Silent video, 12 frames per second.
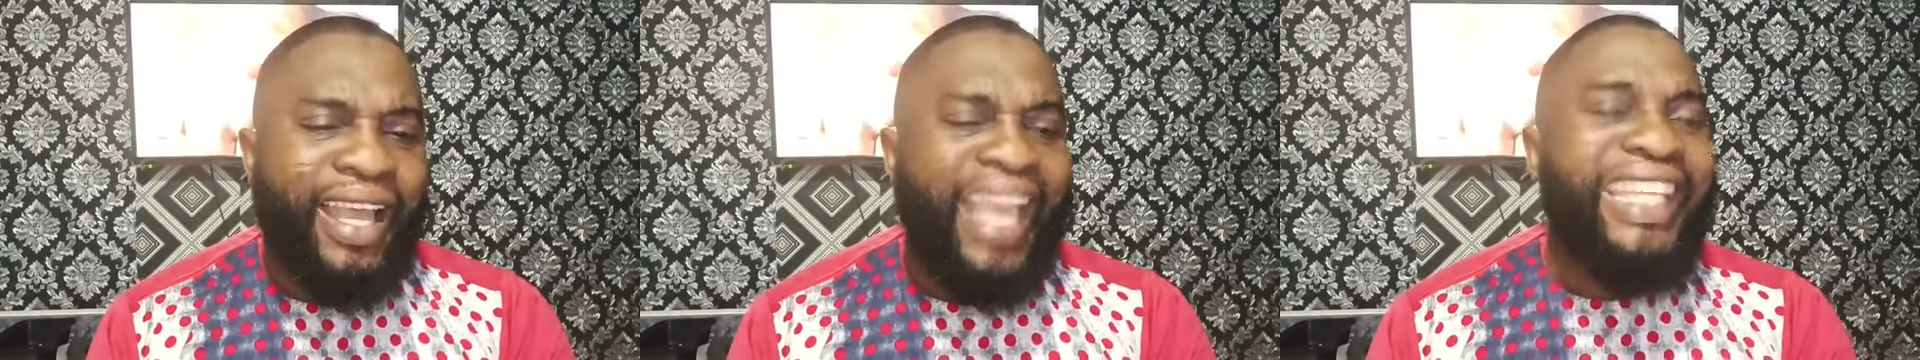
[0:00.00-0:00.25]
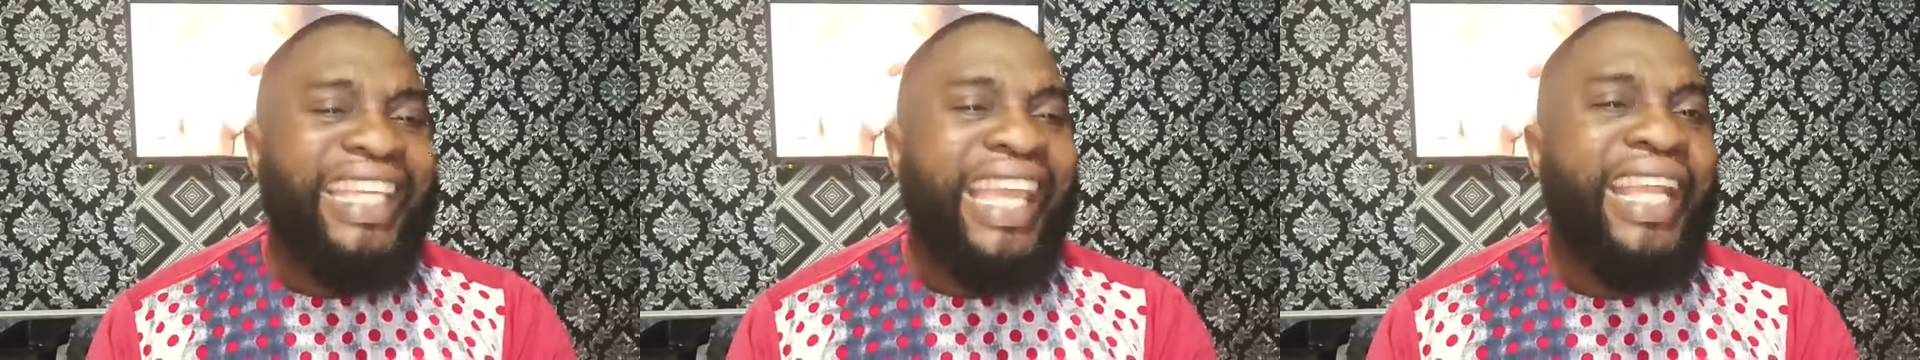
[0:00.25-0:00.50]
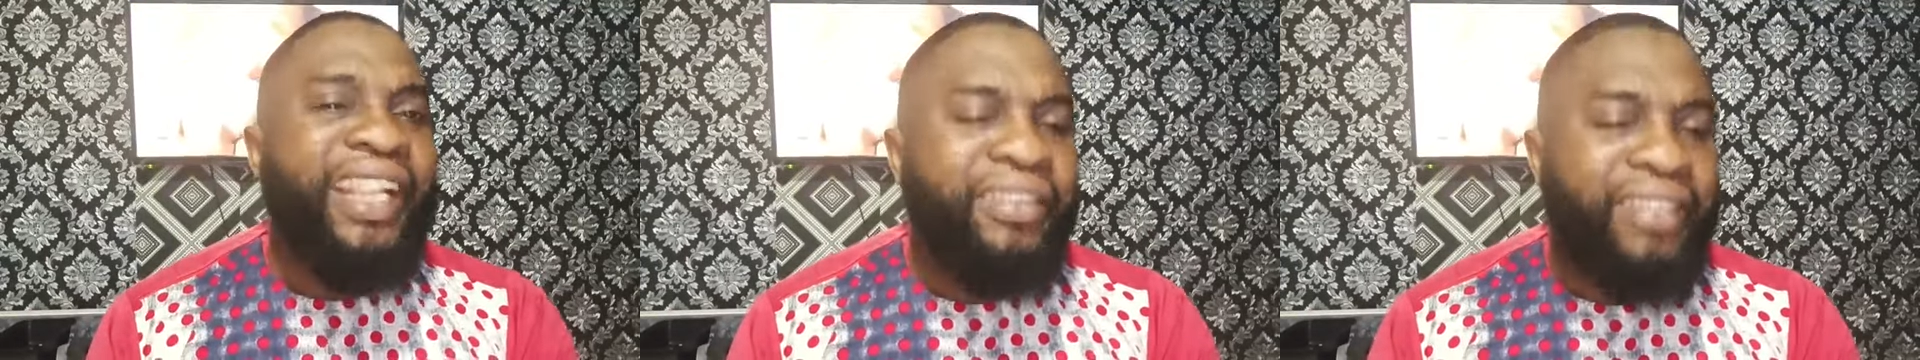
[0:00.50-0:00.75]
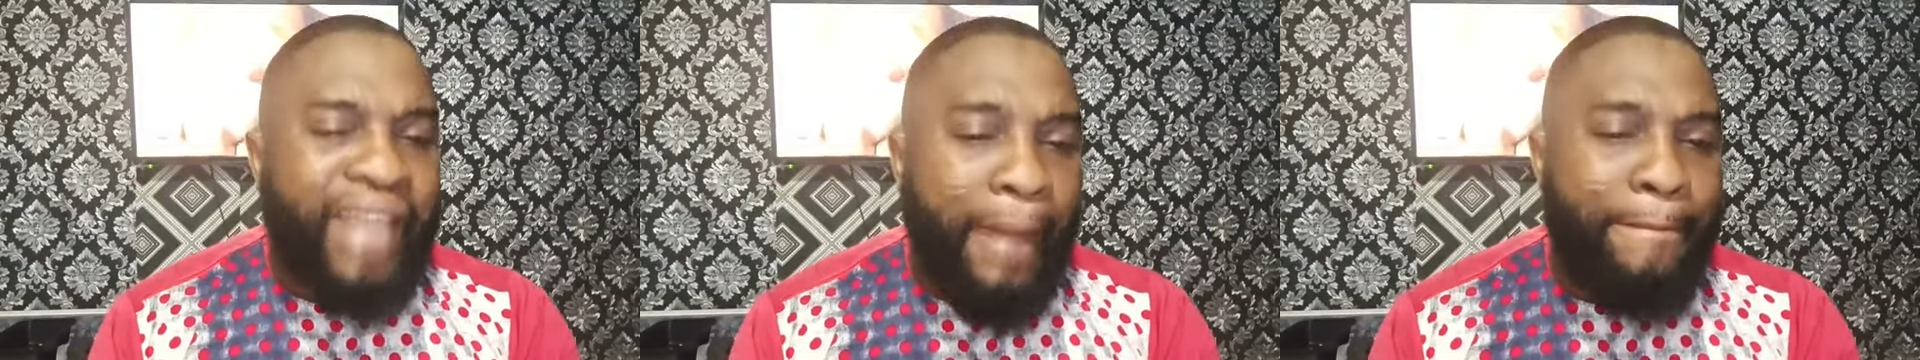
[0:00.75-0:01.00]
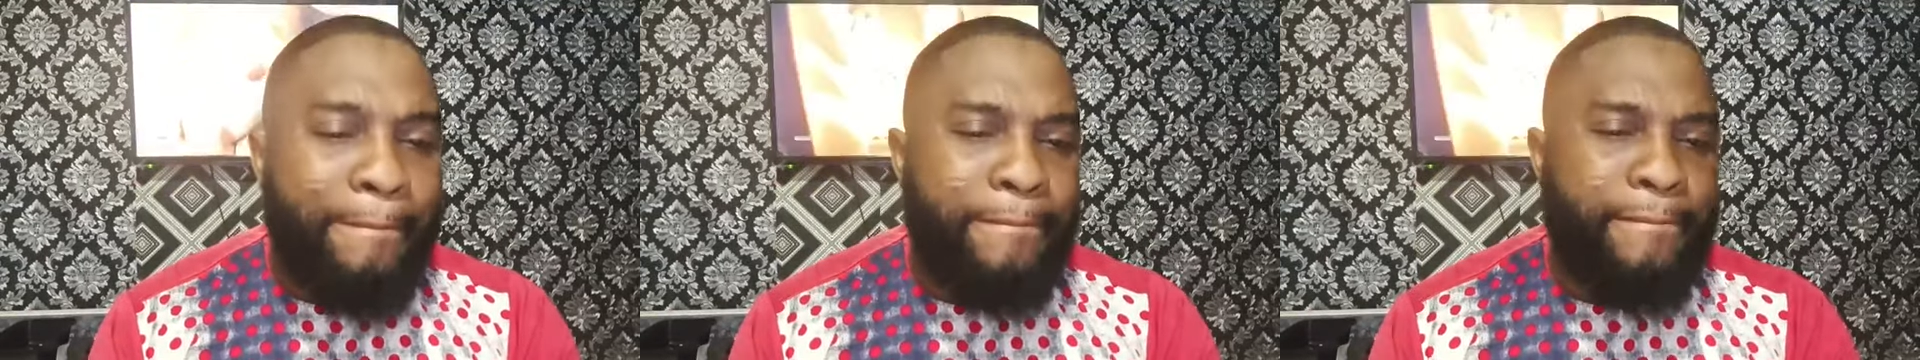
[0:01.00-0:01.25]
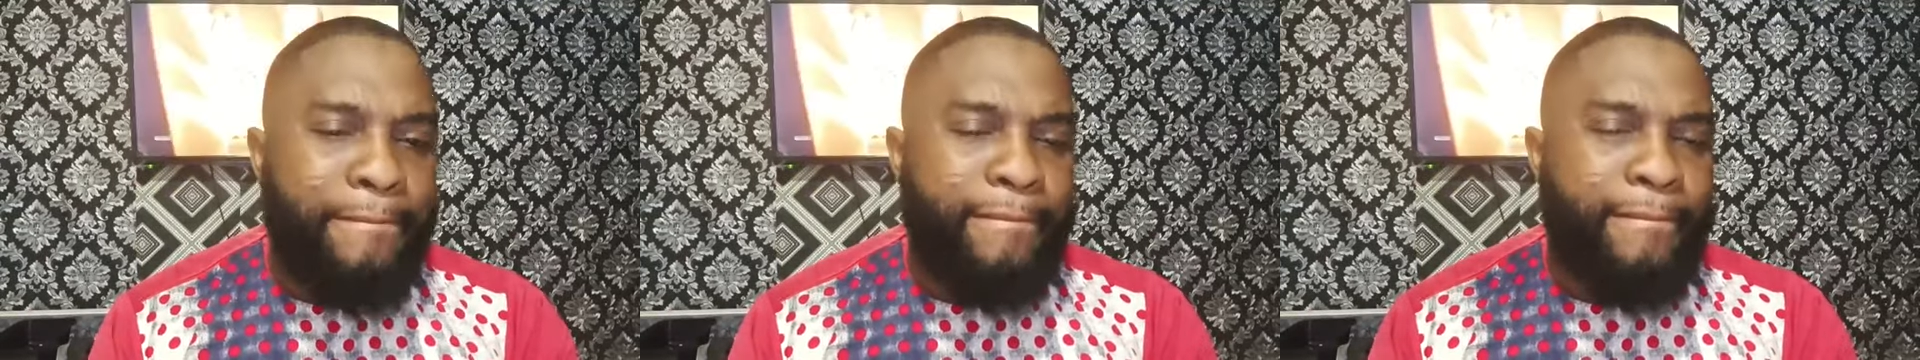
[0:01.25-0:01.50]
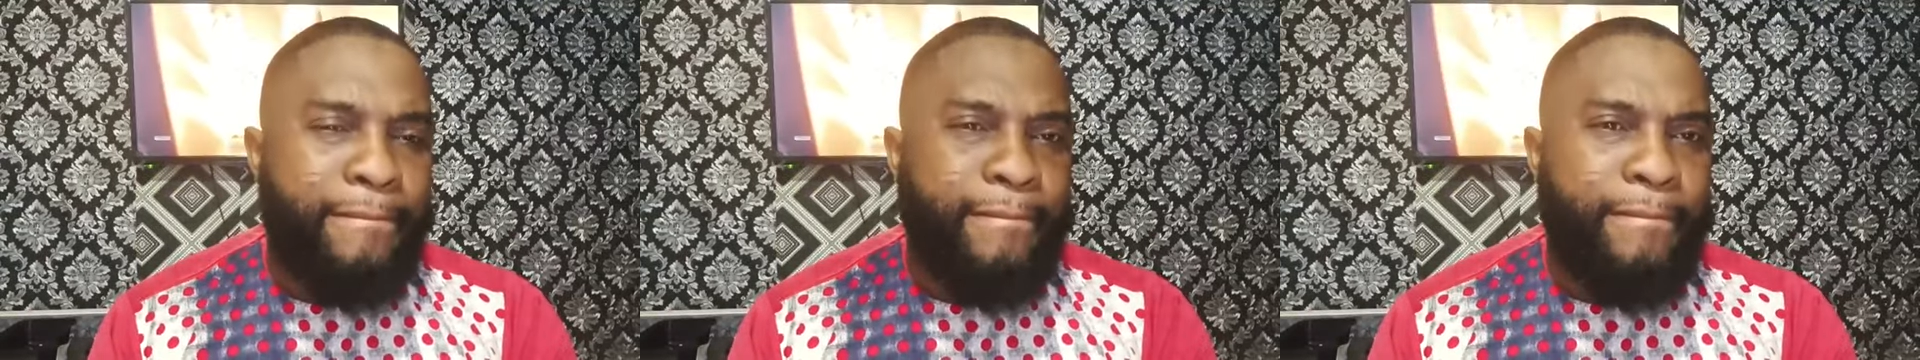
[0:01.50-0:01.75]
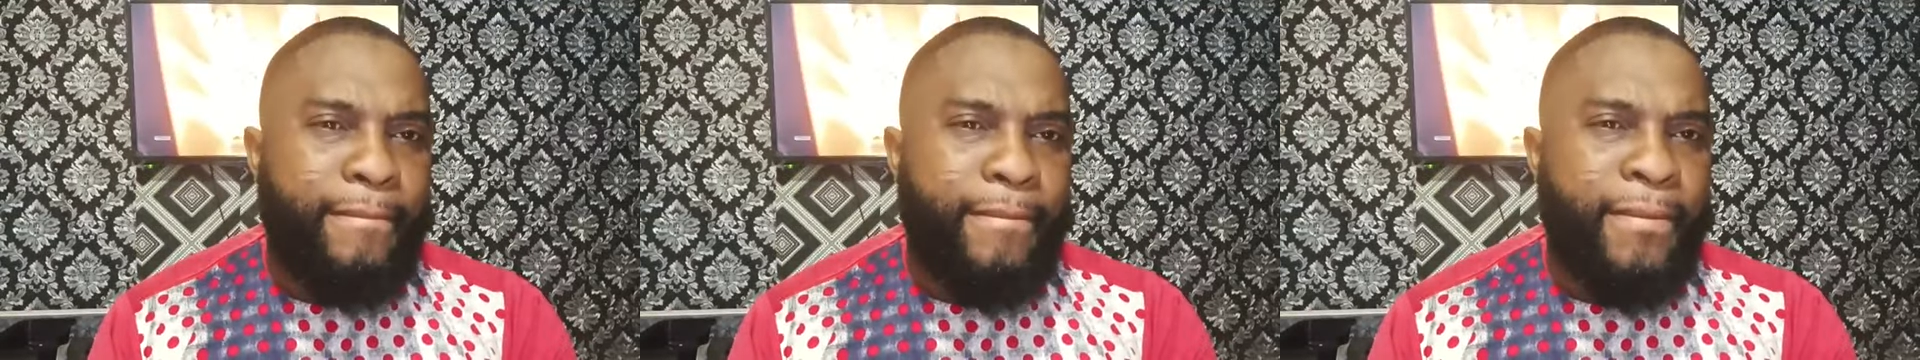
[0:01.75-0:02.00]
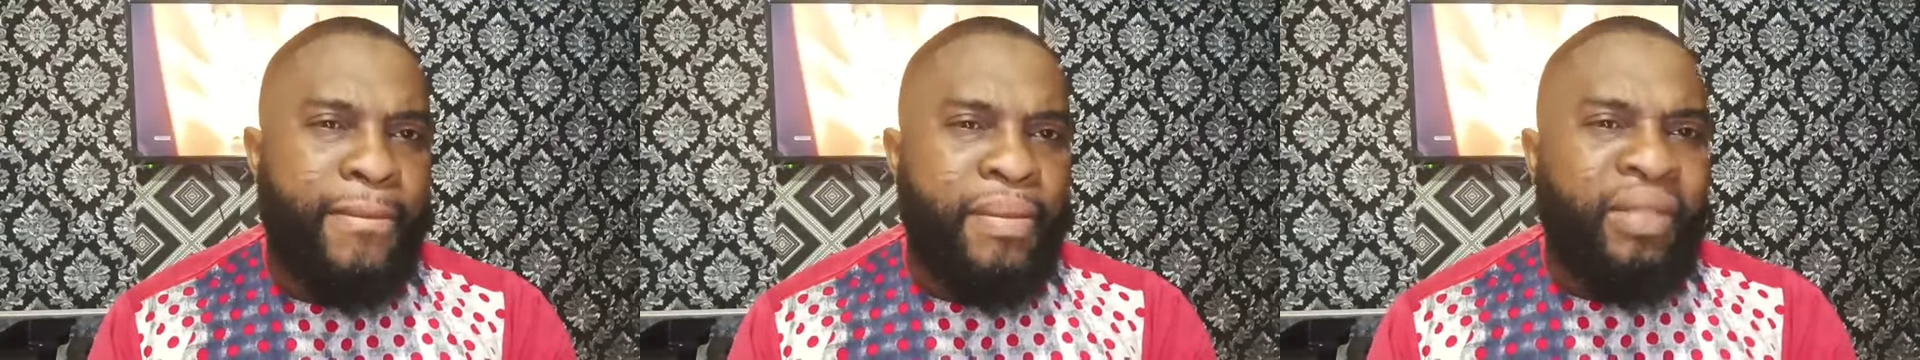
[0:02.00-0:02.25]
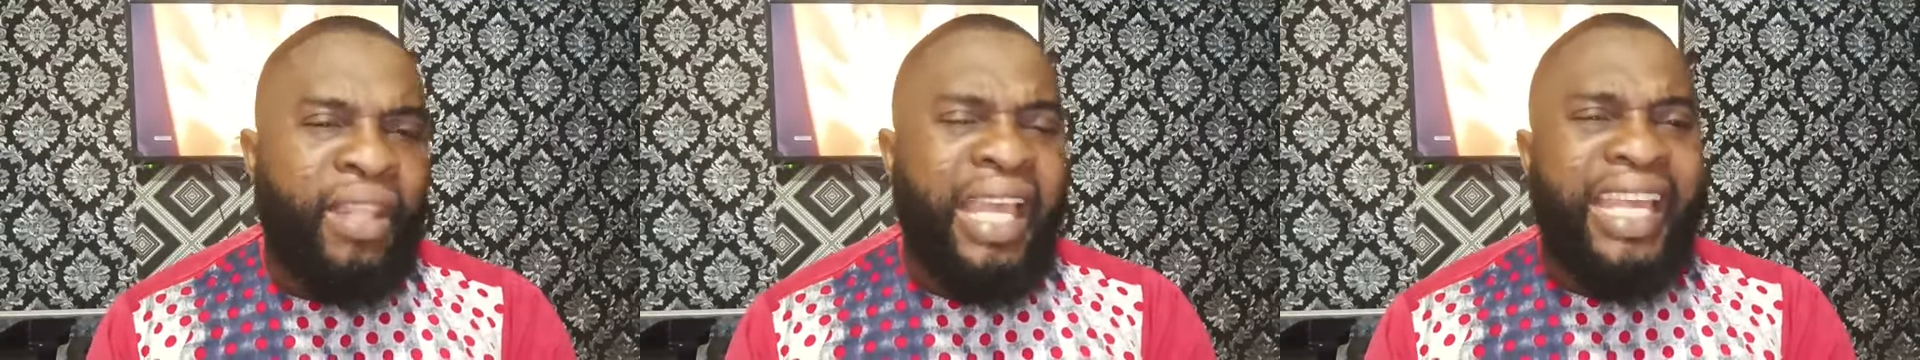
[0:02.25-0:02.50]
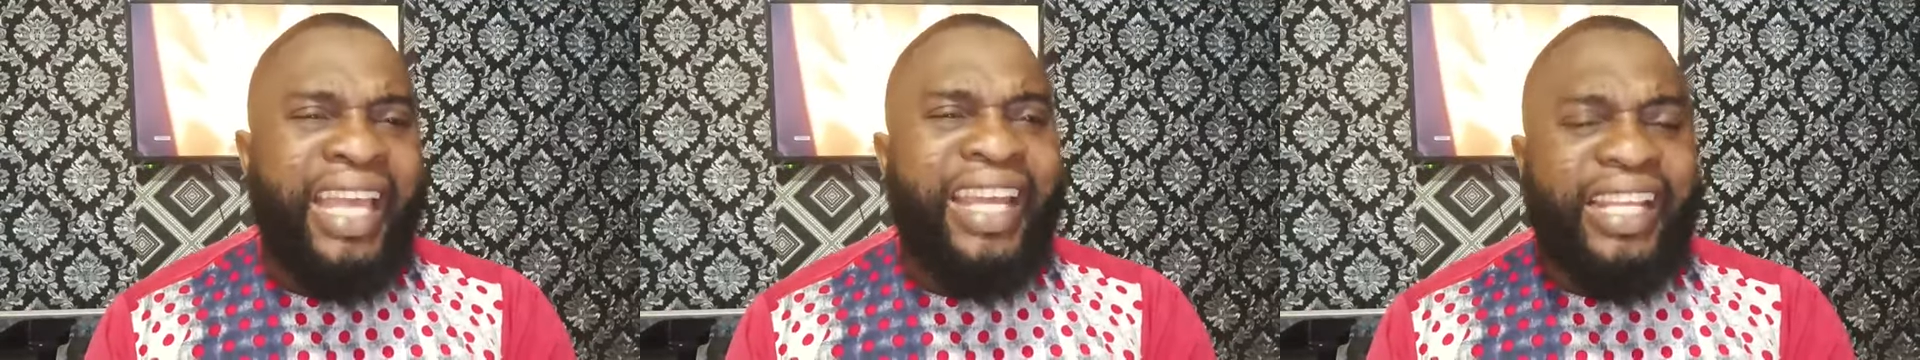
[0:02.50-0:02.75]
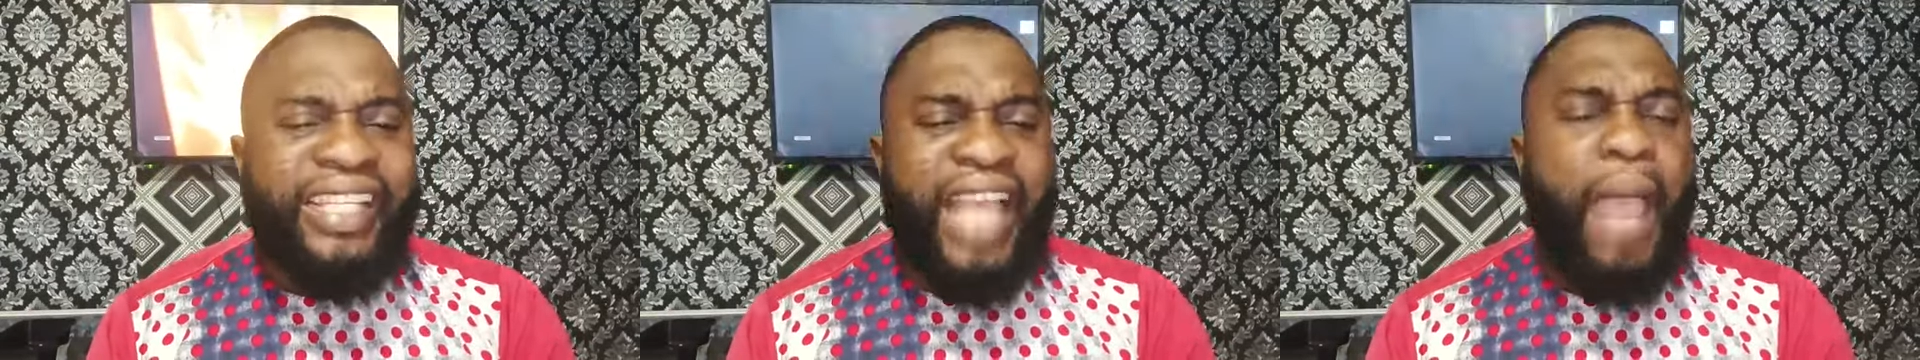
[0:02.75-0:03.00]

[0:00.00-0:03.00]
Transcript: and healed them. It is